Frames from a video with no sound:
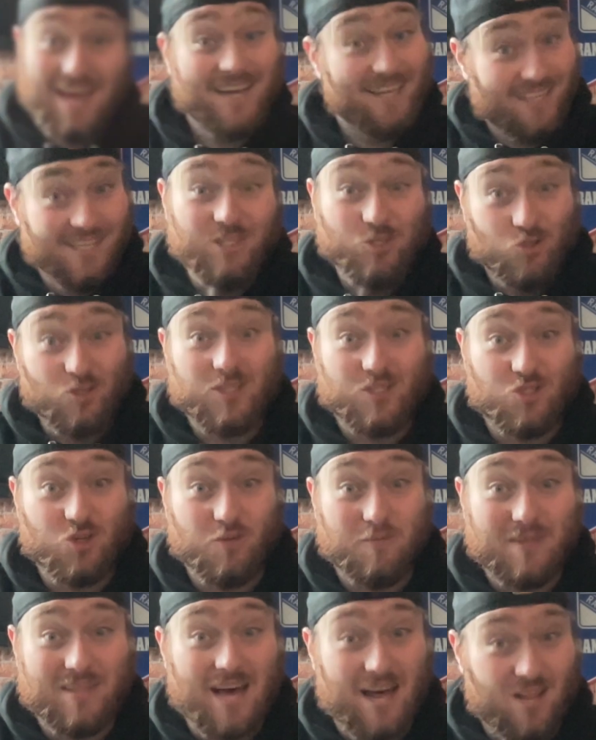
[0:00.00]
it literally
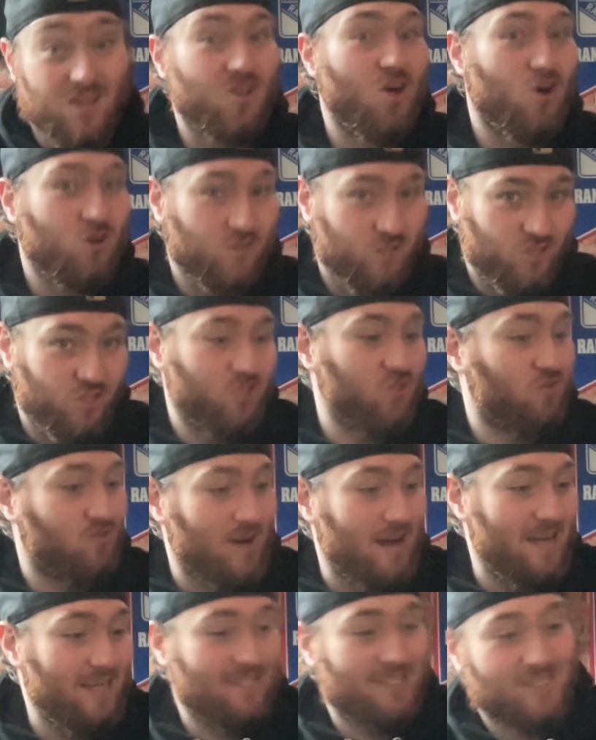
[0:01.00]
took me that long to
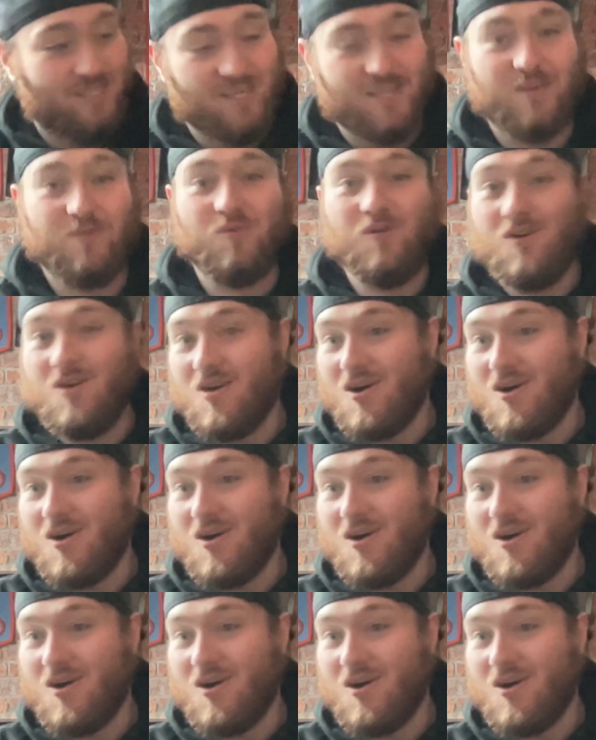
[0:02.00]
try to